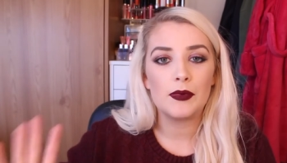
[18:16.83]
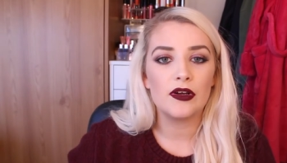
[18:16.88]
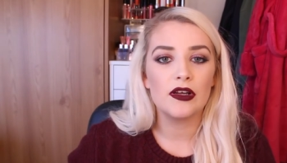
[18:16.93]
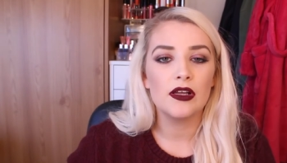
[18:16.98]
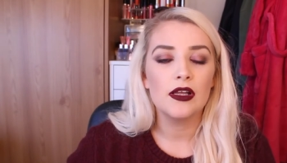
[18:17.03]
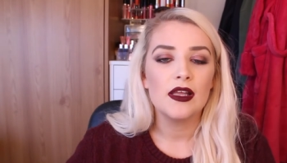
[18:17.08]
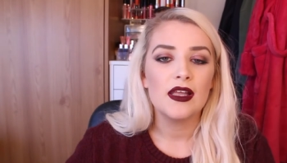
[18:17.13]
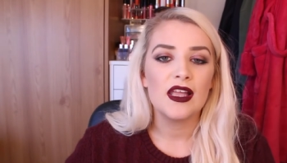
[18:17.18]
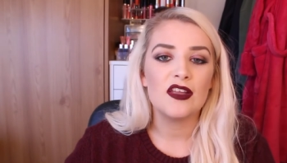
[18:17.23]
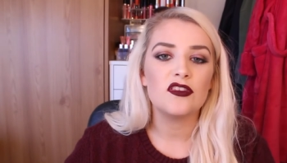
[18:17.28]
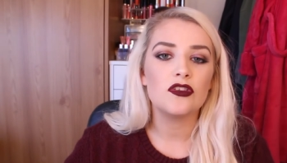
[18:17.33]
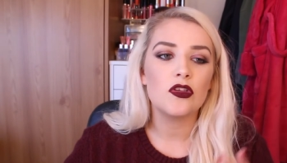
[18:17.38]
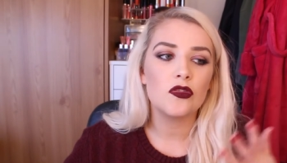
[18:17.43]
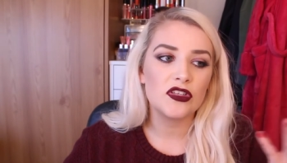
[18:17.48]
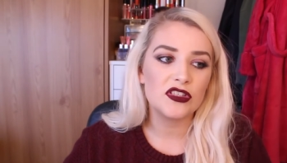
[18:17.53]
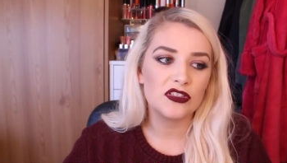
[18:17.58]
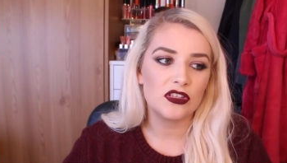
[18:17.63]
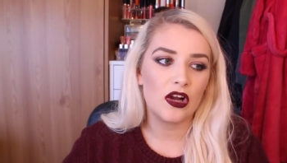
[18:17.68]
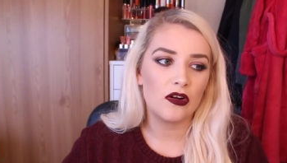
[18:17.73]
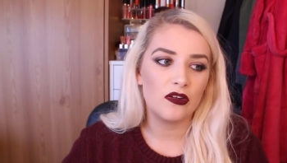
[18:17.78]
but if you know
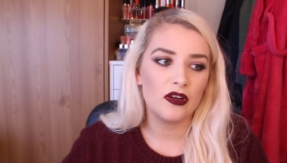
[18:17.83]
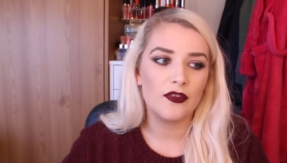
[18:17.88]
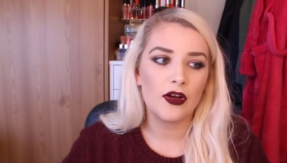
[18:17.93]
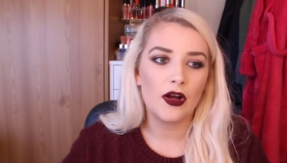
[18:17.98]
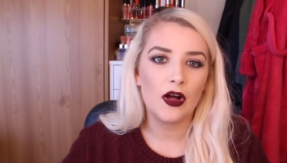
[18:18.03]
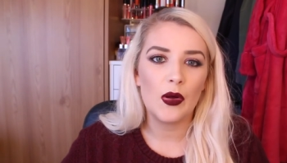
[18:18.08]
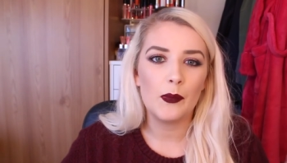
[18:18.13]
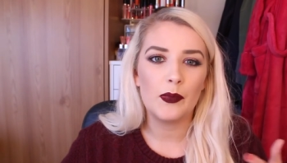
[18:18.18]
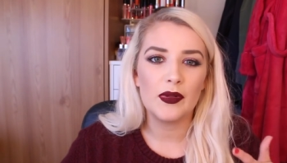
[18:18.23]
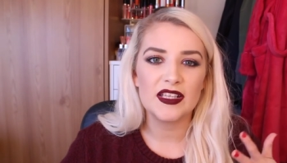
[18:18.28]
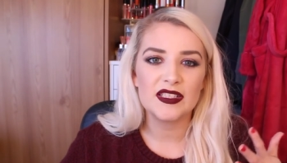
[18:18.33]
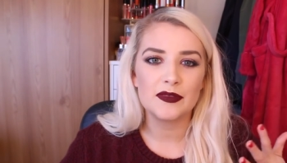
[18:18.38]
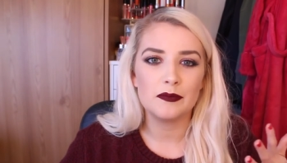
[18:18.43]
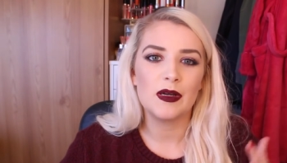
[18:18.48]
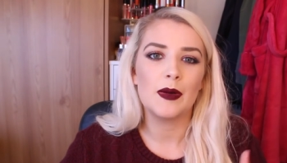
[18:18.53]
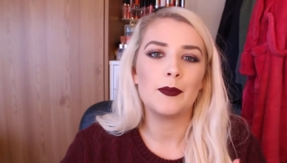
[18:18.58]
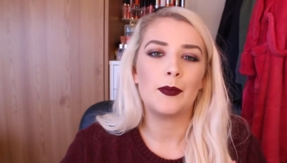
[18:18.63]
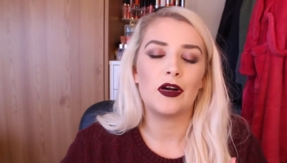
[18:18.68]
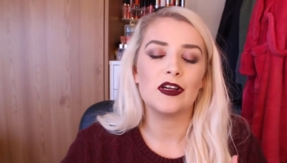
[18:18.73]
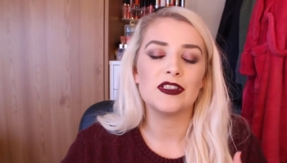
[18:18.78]
the story of it all, basically
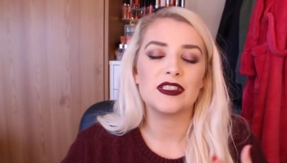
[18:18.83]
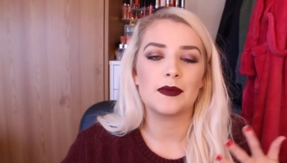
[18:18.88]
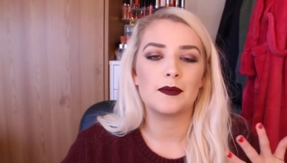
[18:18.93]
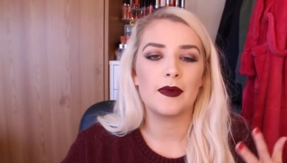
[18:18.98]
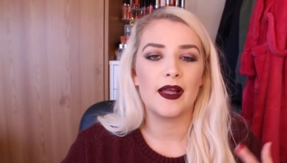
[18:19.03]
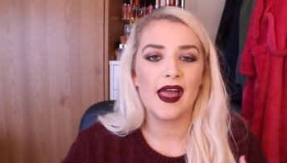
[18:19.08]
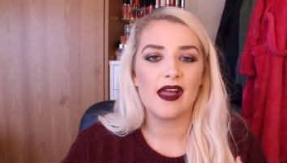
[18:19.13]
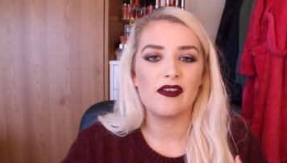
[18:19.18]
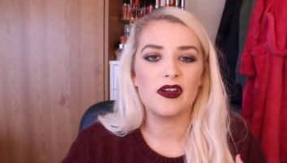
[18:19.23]
my boss and my